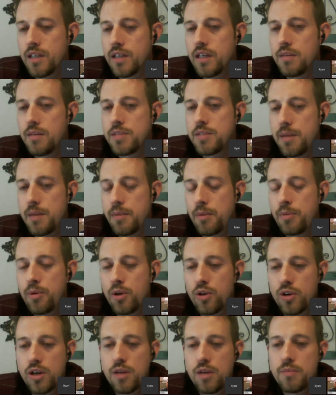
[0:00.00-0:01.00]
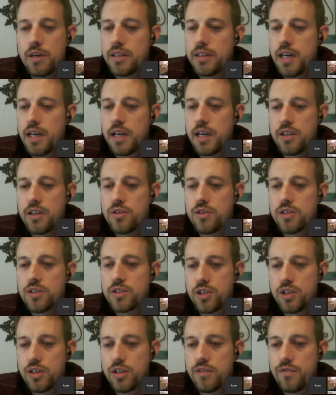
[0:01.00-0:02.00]
type of program. But yeah, yoga is
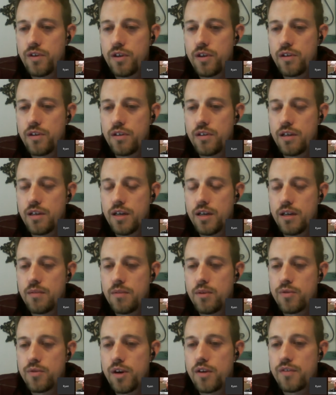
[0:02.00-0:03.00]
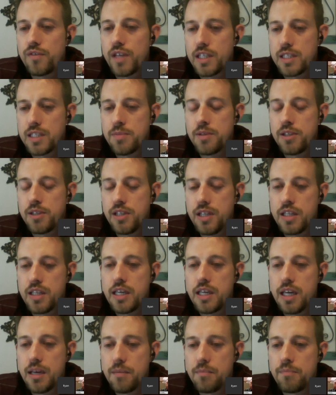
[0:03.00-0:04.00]
good for overall flexibility in the
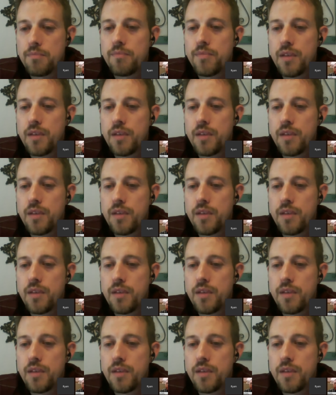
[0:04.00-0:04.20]
game.